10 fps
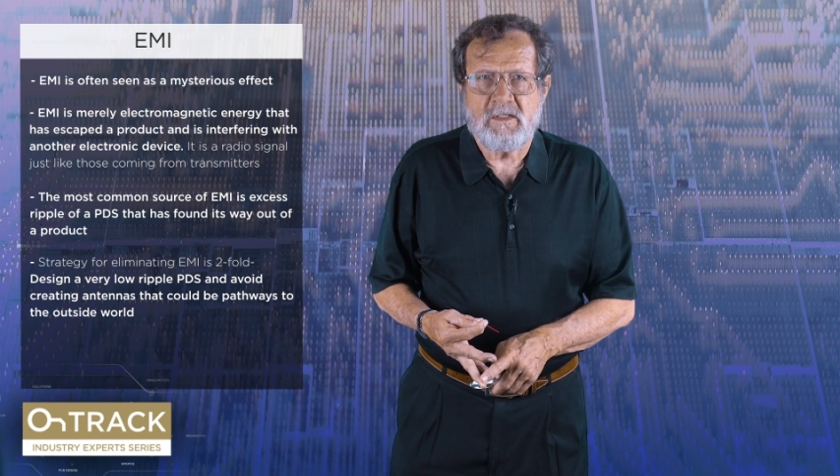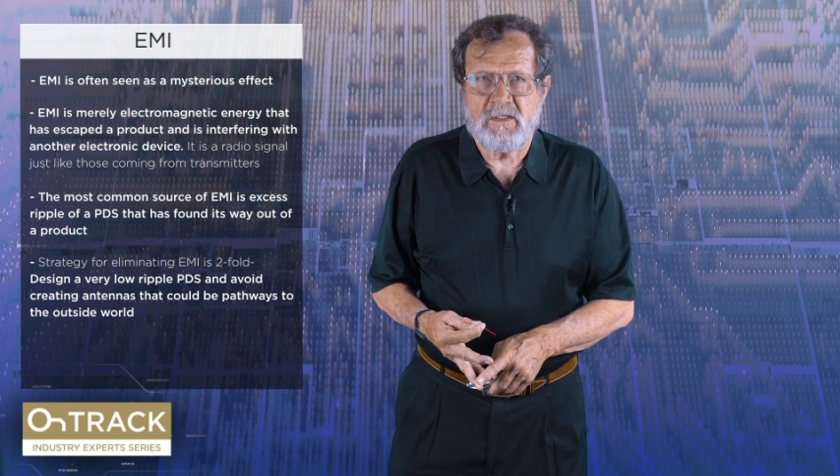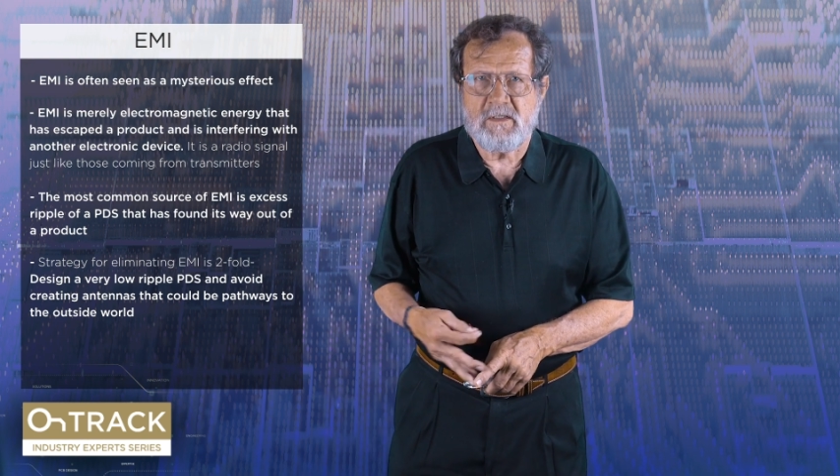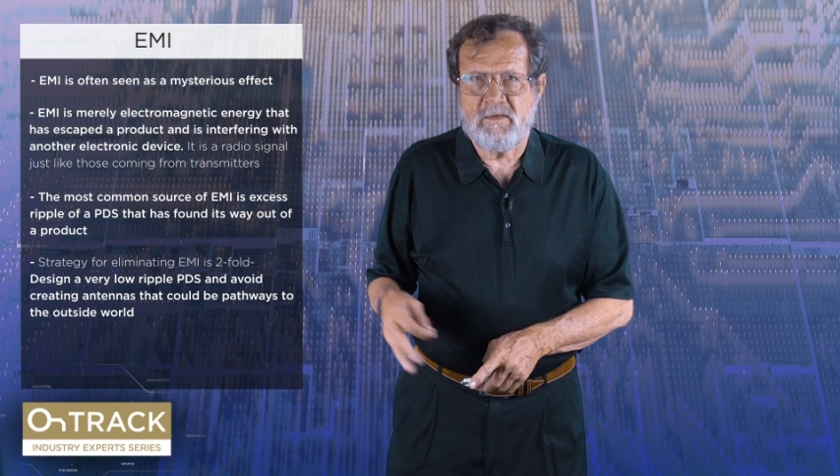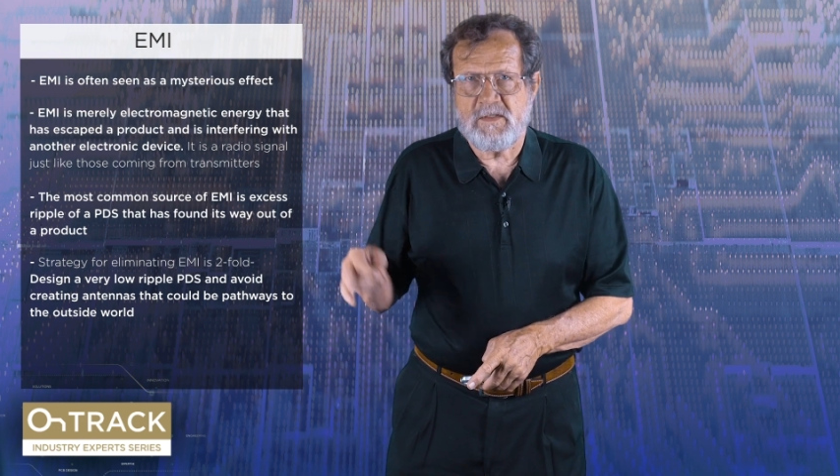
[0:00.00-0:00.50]

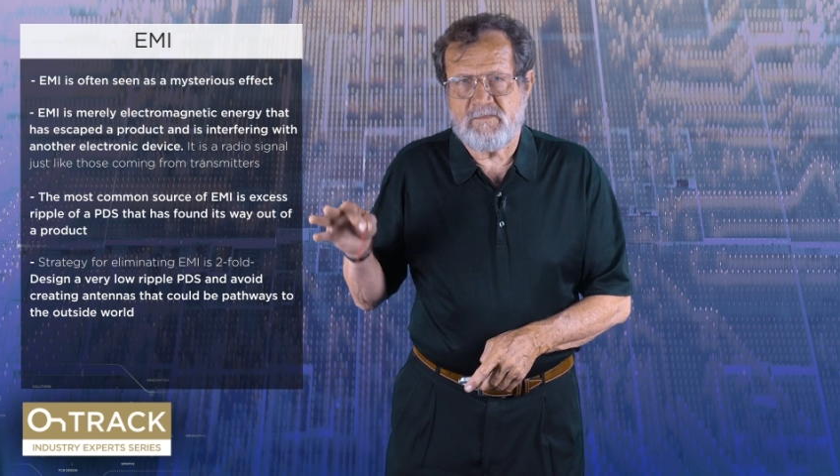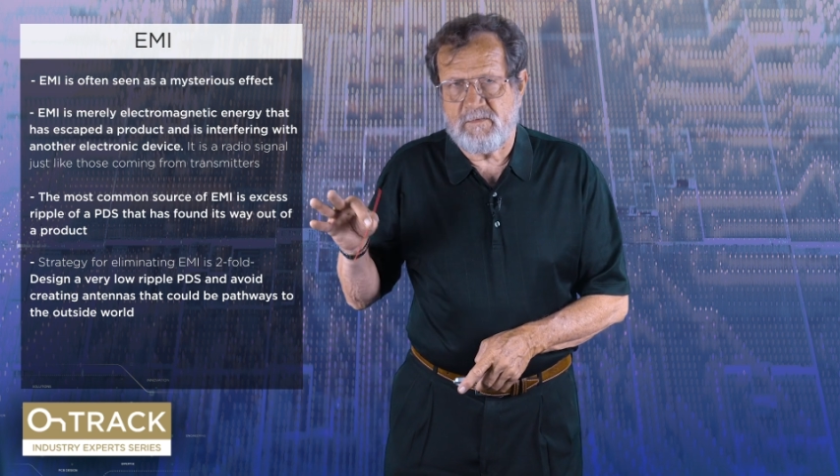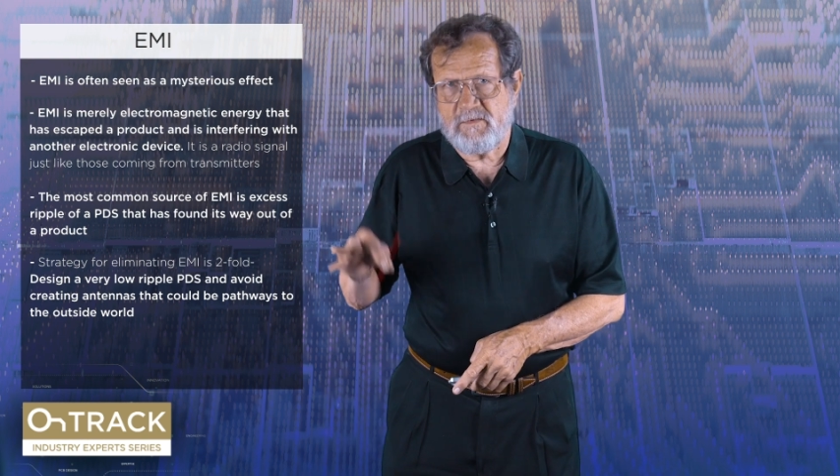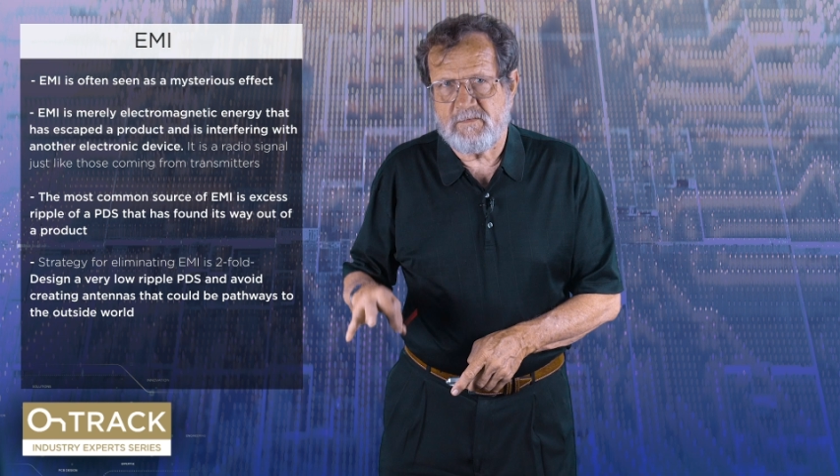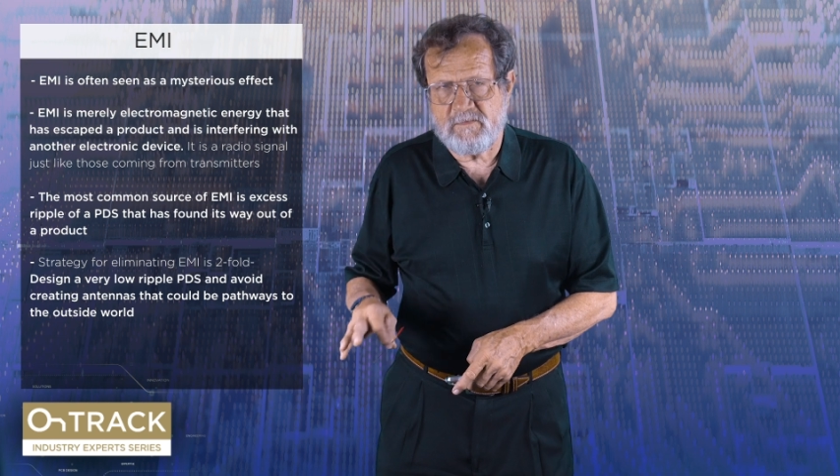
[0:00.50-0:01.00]
Uh, this,
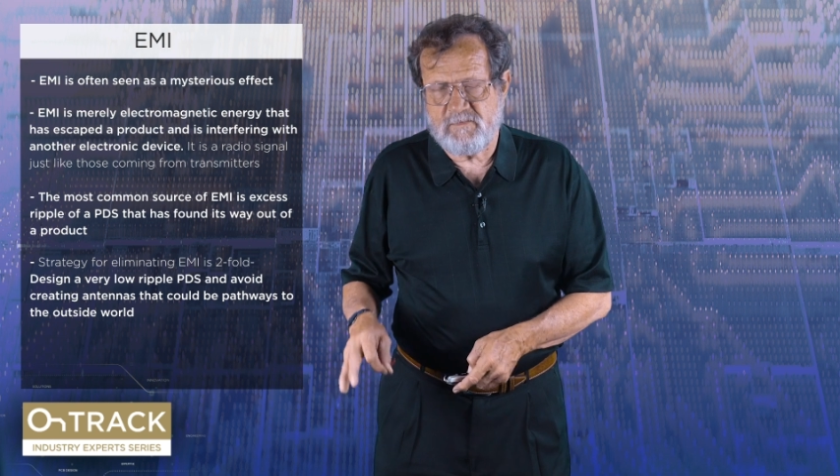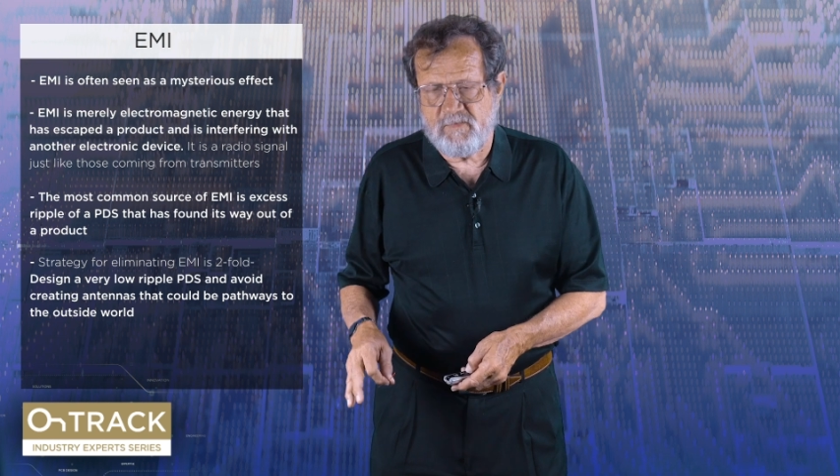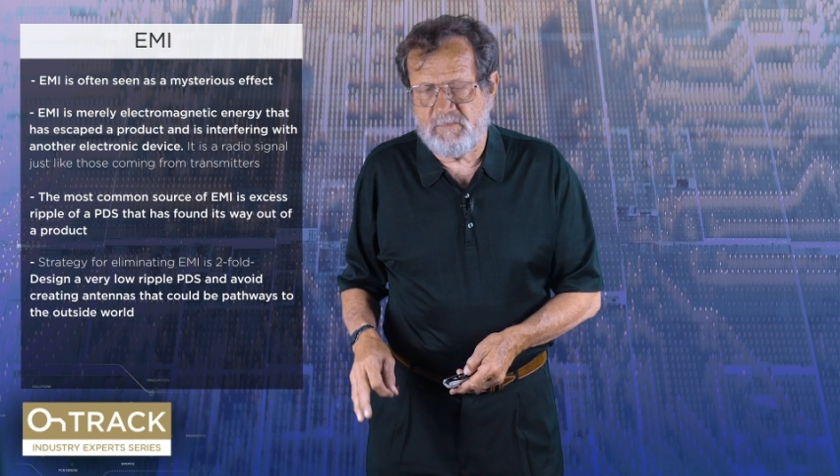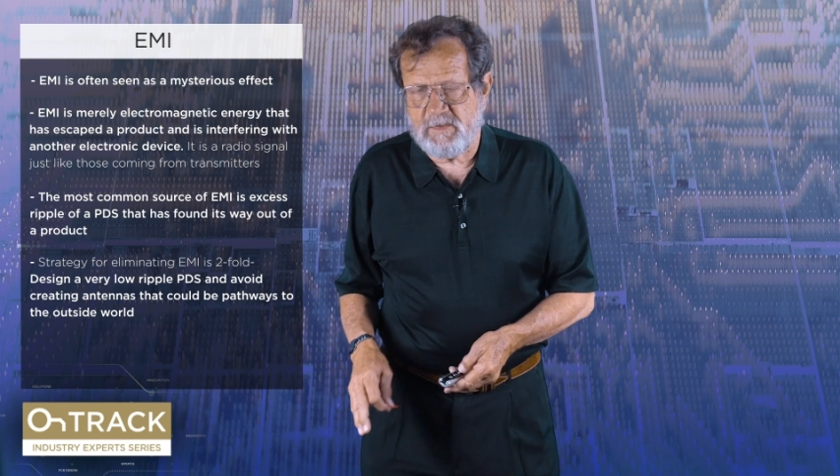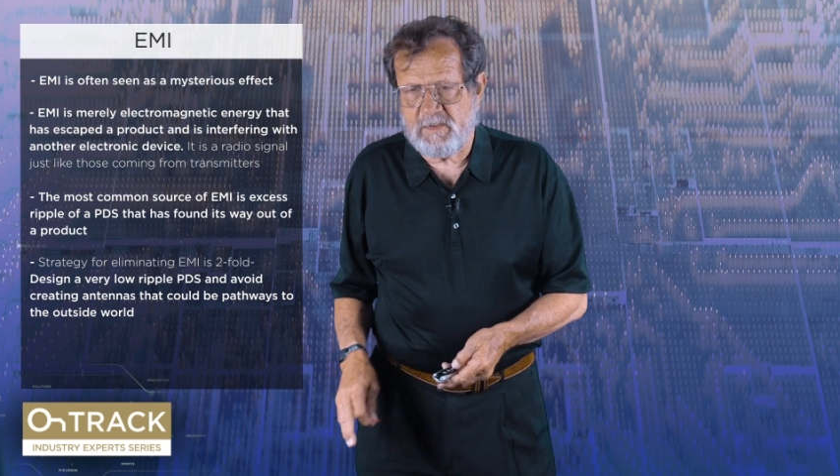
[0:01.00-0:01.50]
this is a
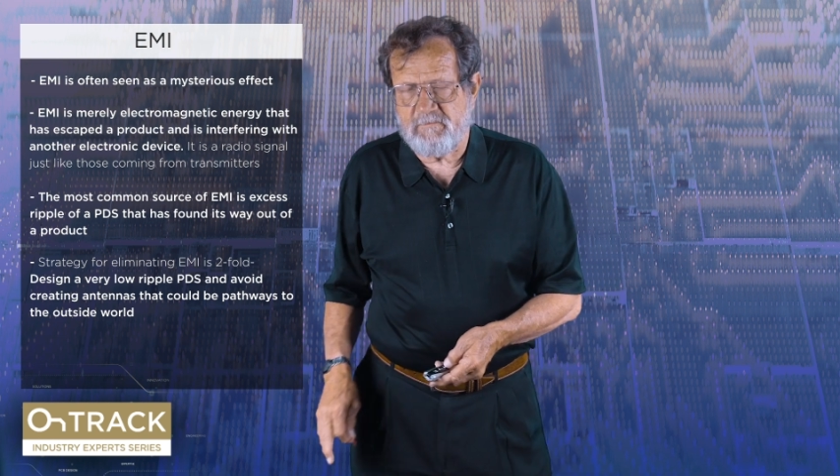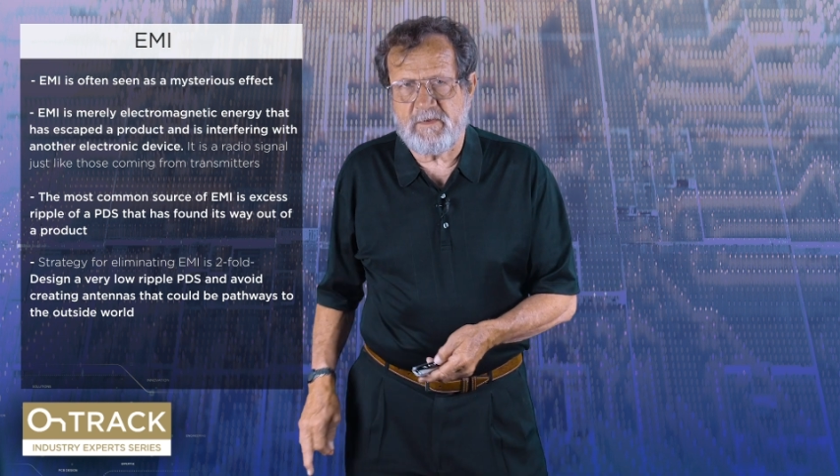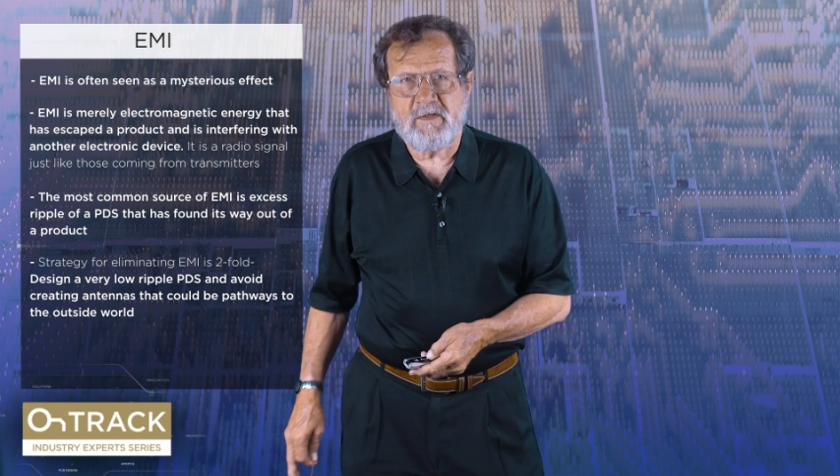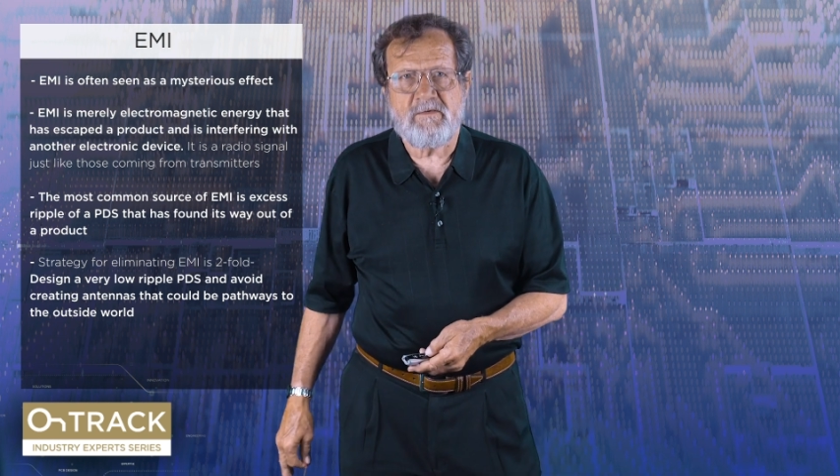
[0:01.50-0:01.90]
subject of an